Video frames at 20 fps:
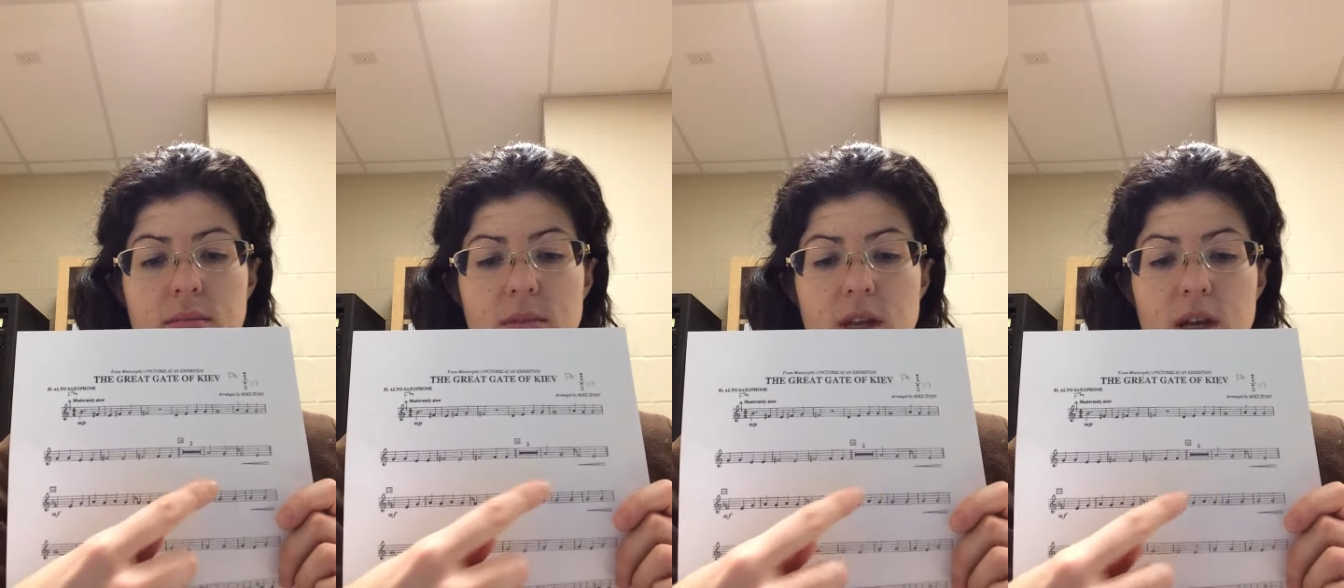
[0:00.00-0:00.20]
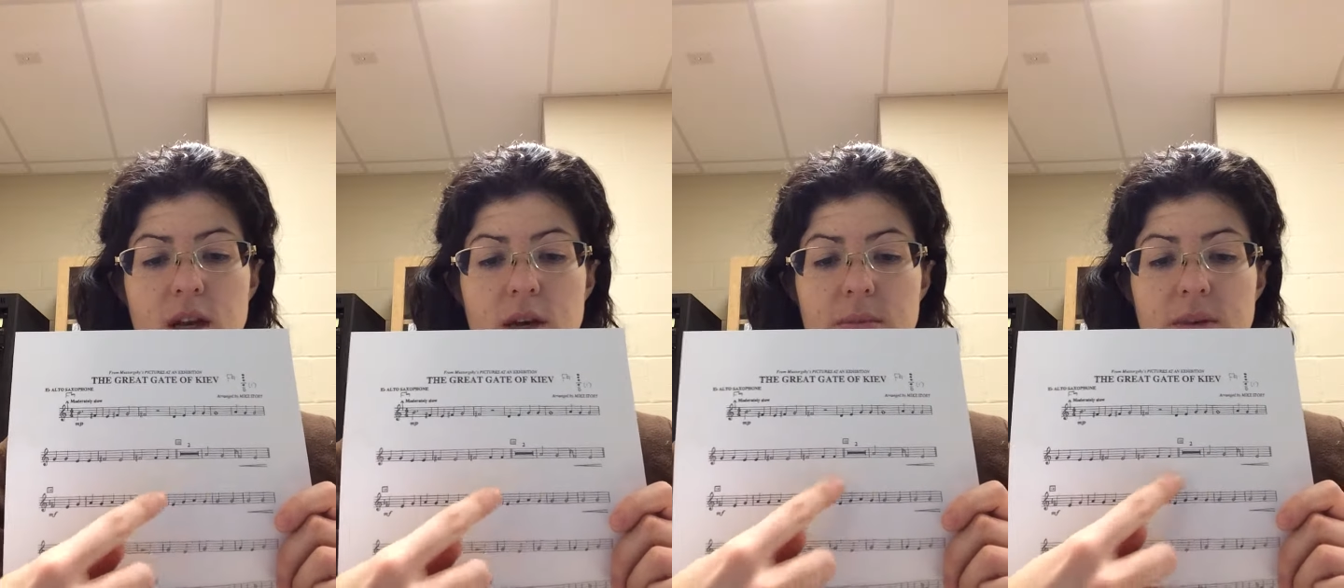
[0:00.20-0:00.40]

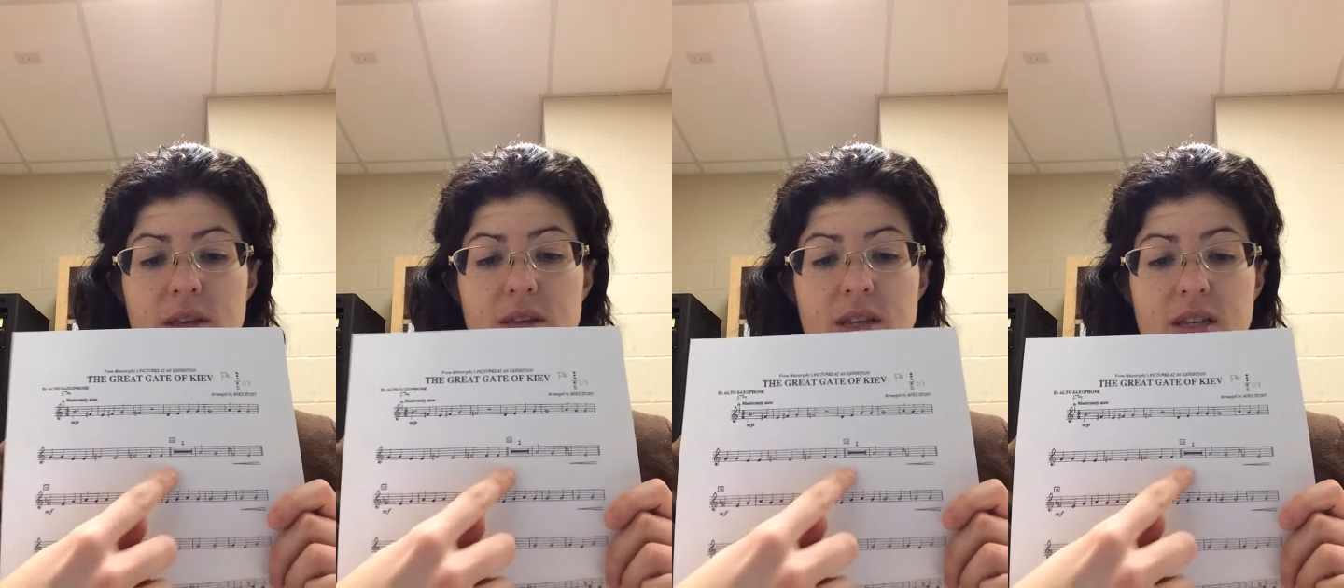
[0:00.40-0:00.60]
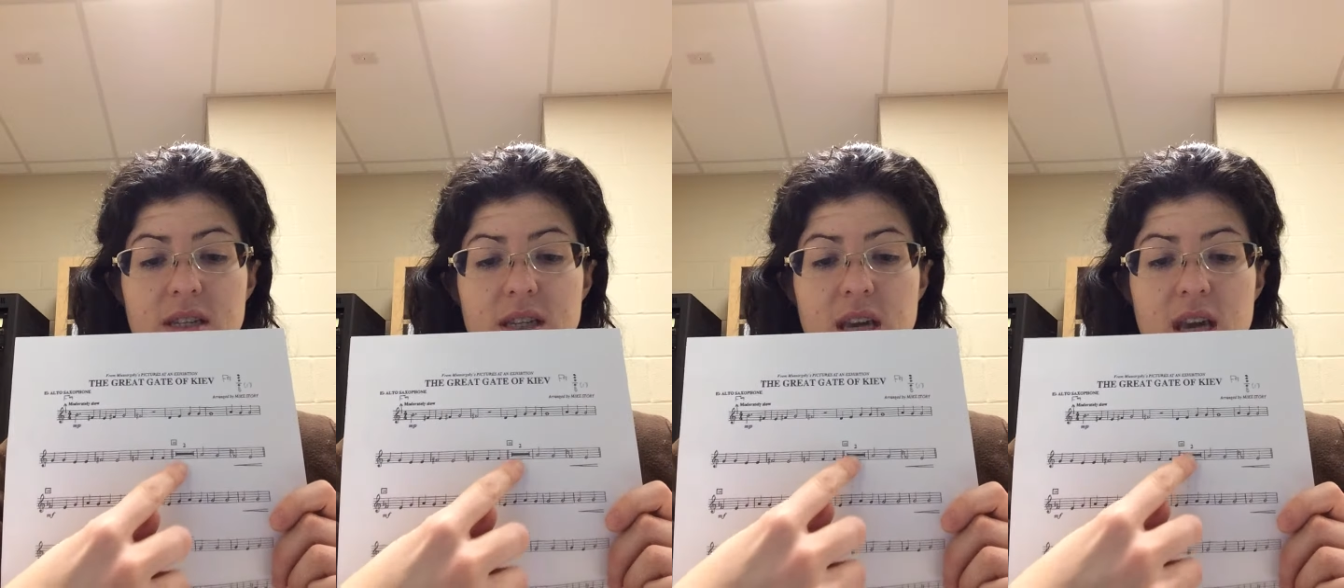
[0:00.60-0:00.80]
In
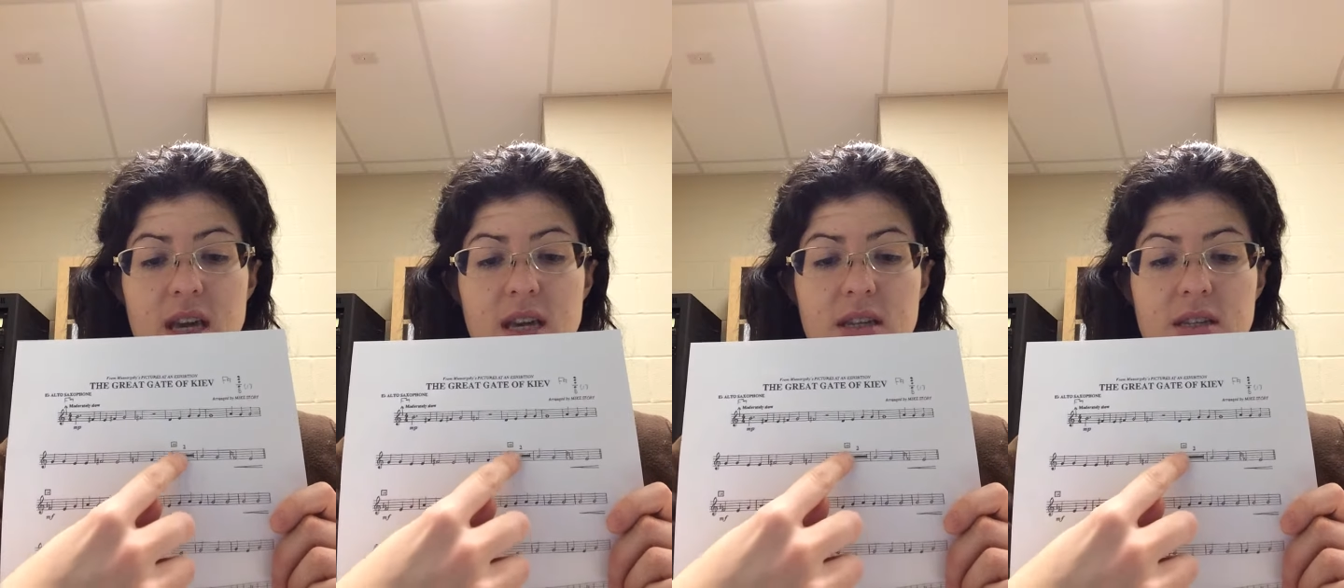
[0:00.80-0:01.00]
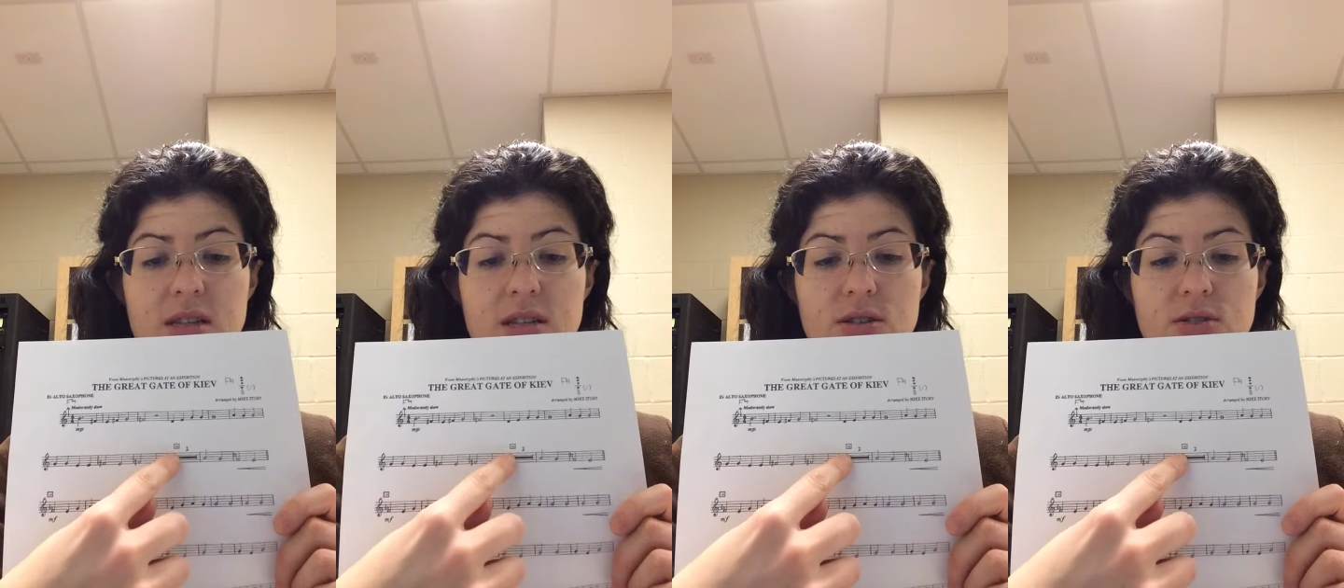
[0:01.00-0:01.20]
this
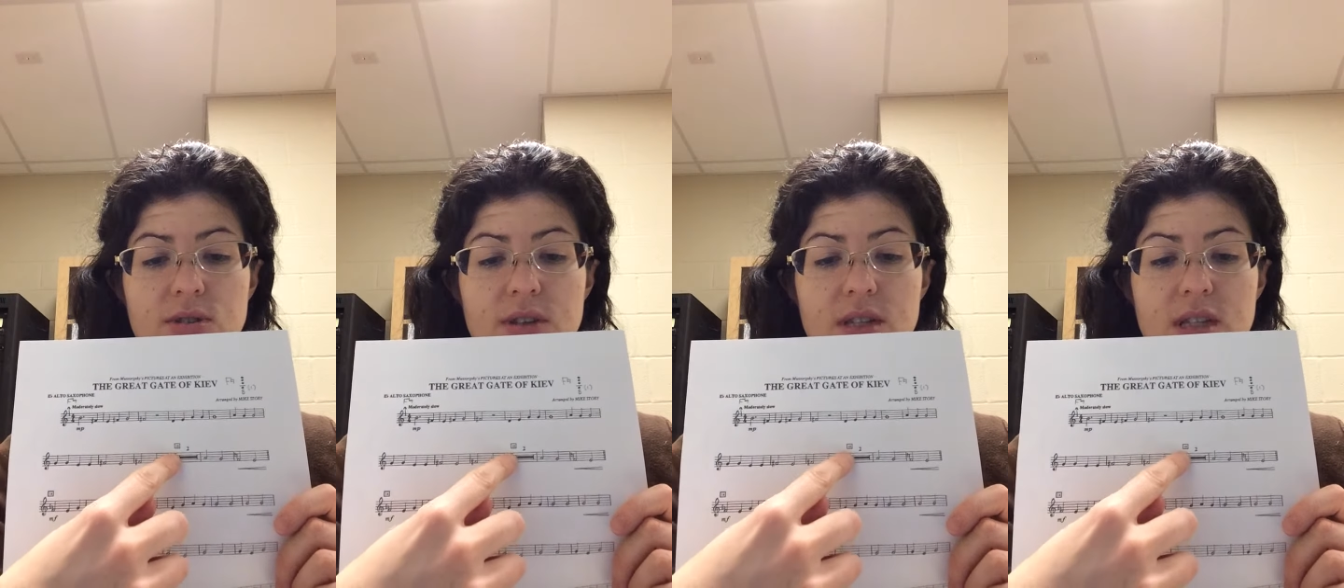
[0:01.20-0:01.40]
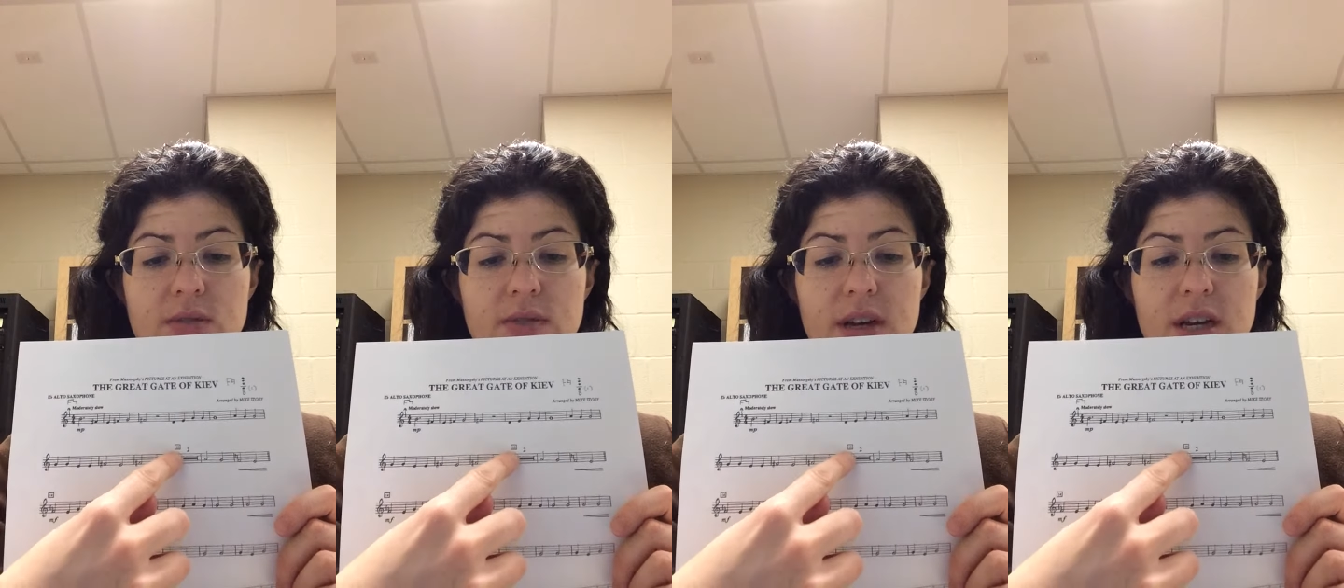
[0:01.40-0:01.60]
case, you
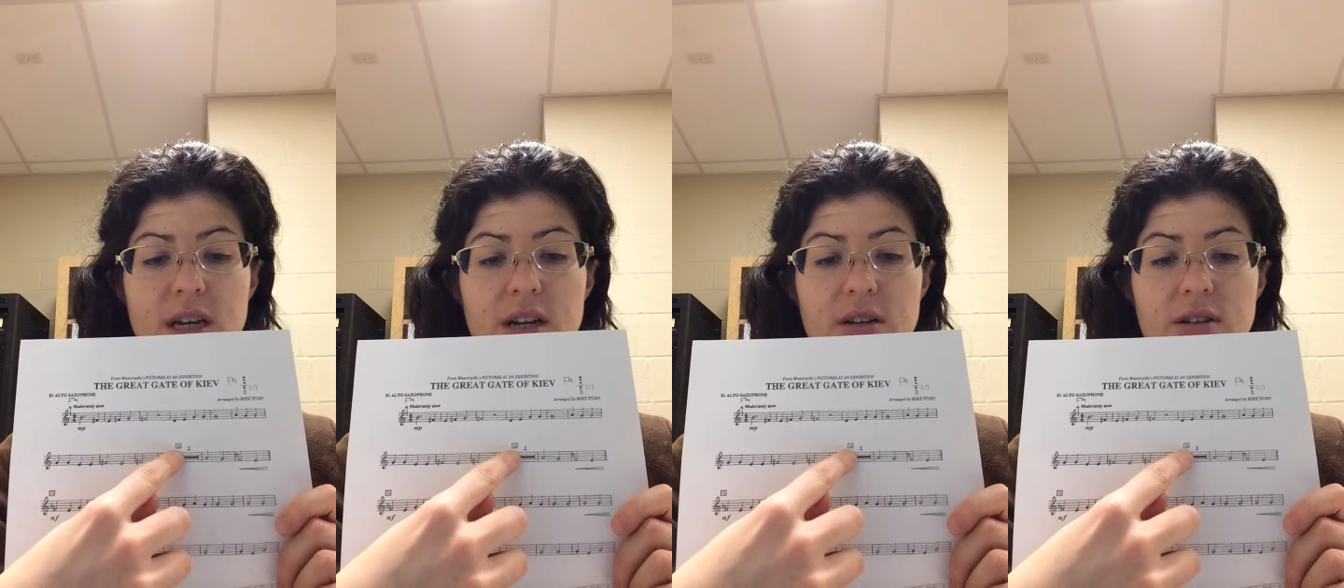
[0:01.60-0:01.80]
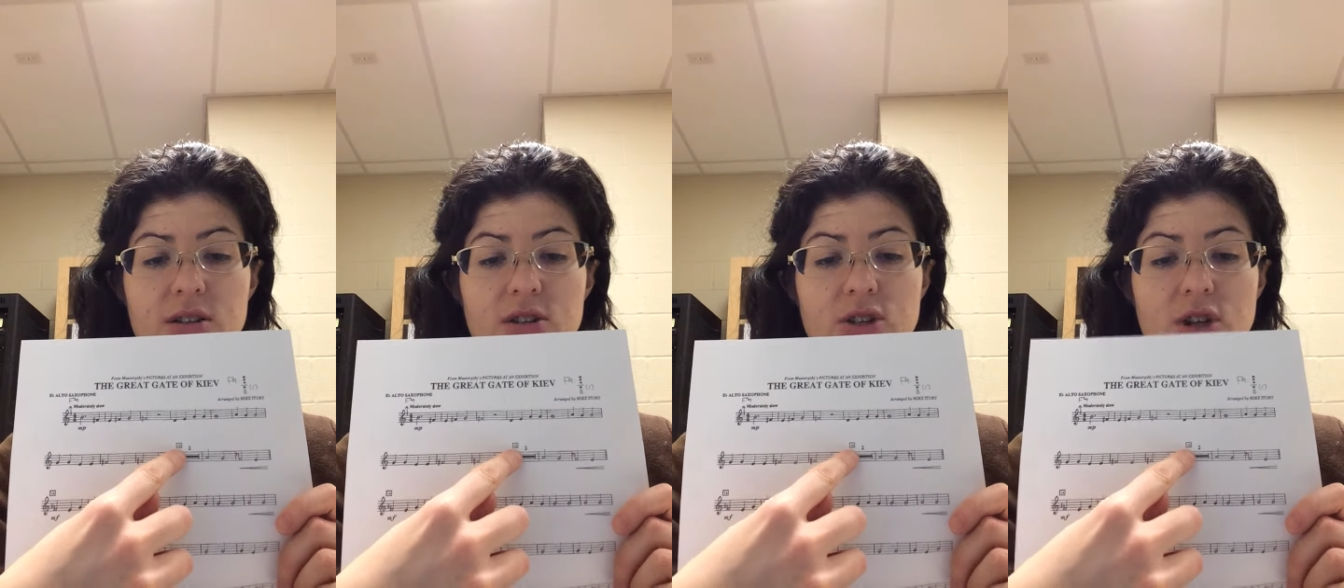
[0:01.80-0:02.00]
can see right
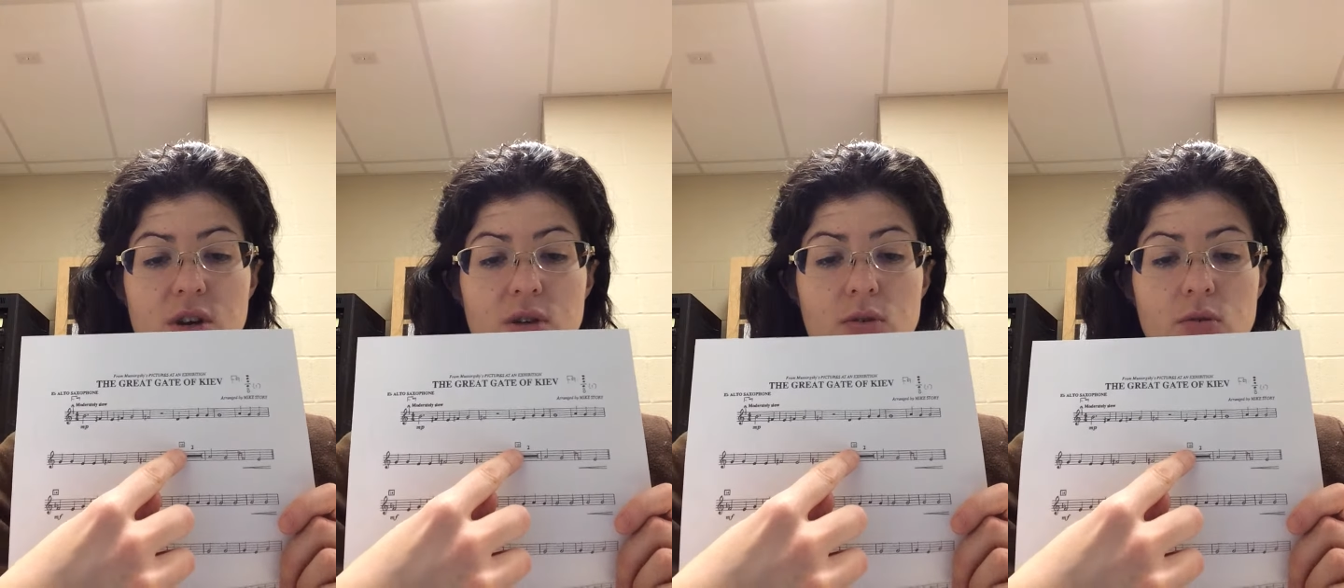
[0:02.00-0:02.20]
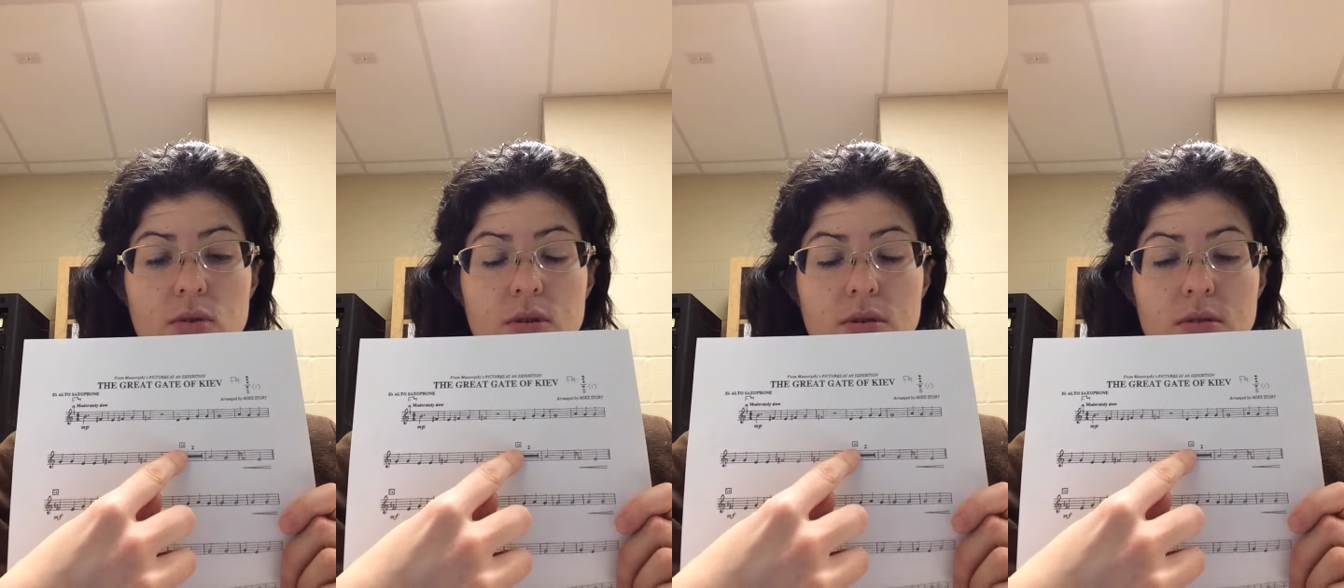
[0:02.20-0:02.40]
here, it's
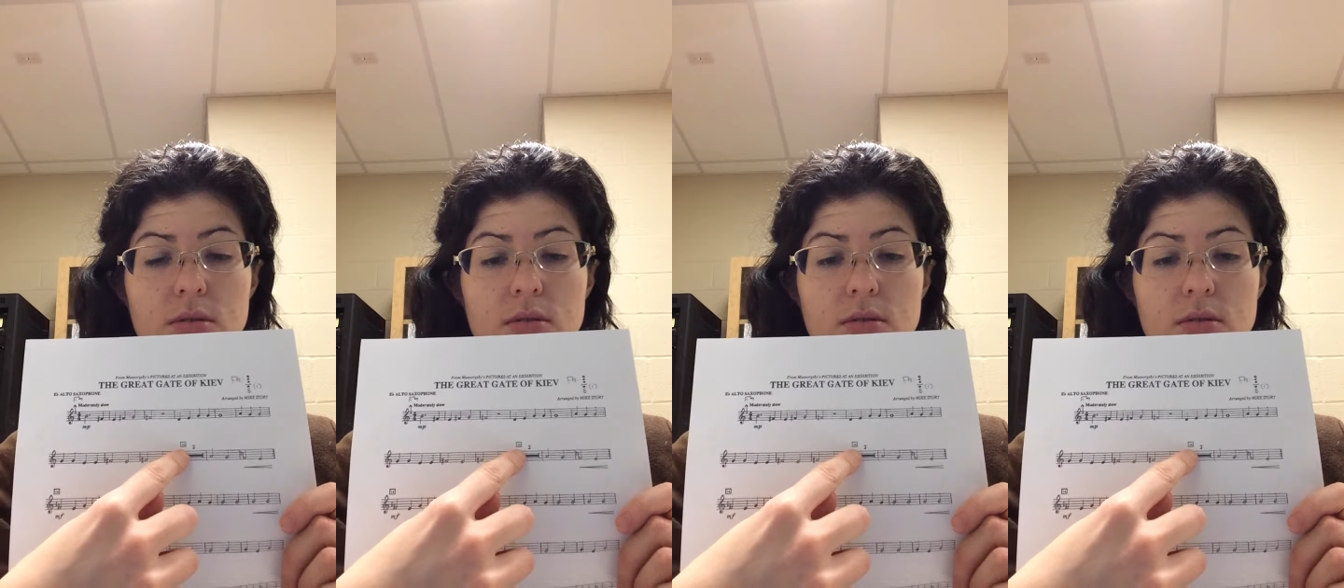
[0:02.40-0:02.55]
2.